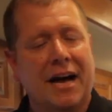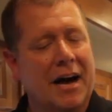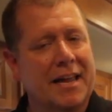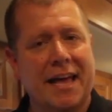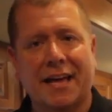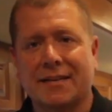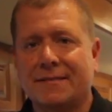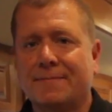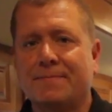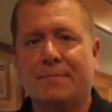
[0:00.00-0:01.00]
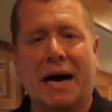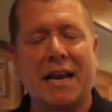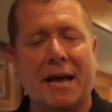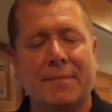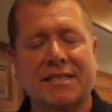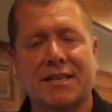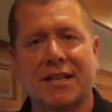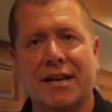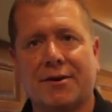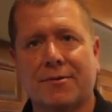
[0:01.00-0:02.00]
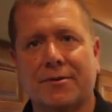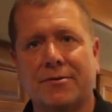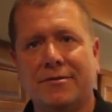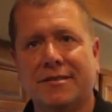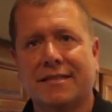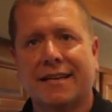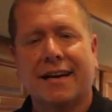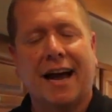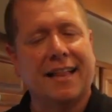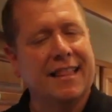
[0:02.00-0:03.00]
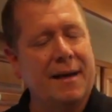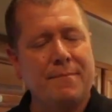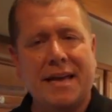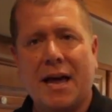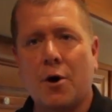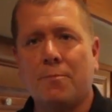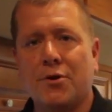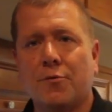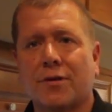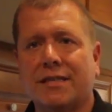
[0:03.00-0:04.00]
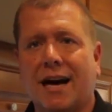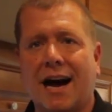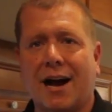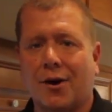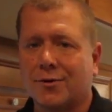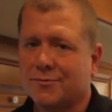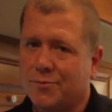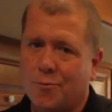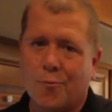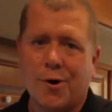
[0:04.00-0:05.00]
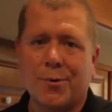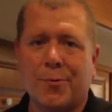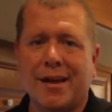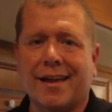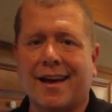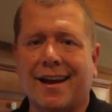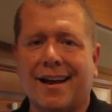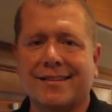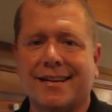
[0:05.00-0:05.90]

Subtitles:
Again, my name is Clay Cruz, and let me help you retire one weekend at a